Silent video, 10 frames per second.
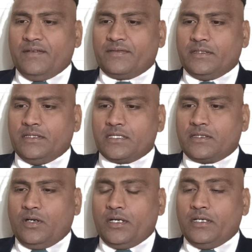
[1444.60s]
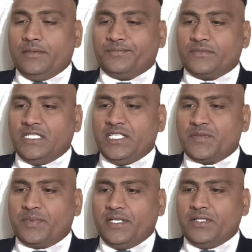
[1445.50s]
after this third,
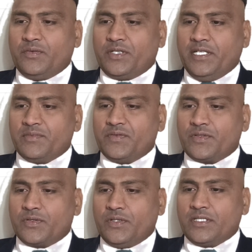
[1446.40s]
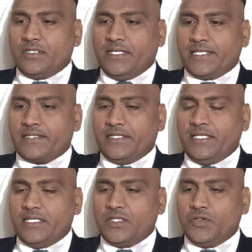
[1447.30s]
inspire your teams with stories. The next
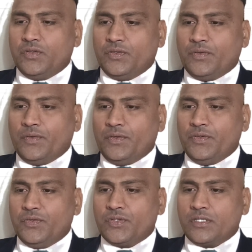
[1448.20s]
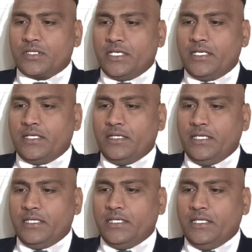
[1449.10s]
thing is use
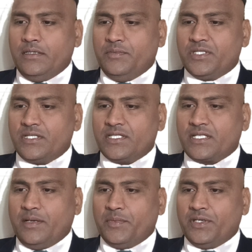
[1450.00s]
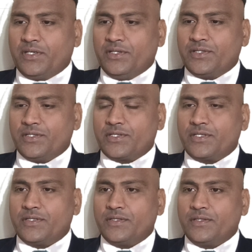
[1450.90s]
storytelling in business
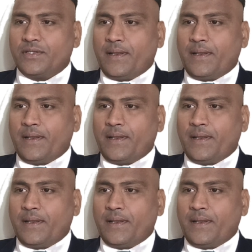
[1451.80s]
communications.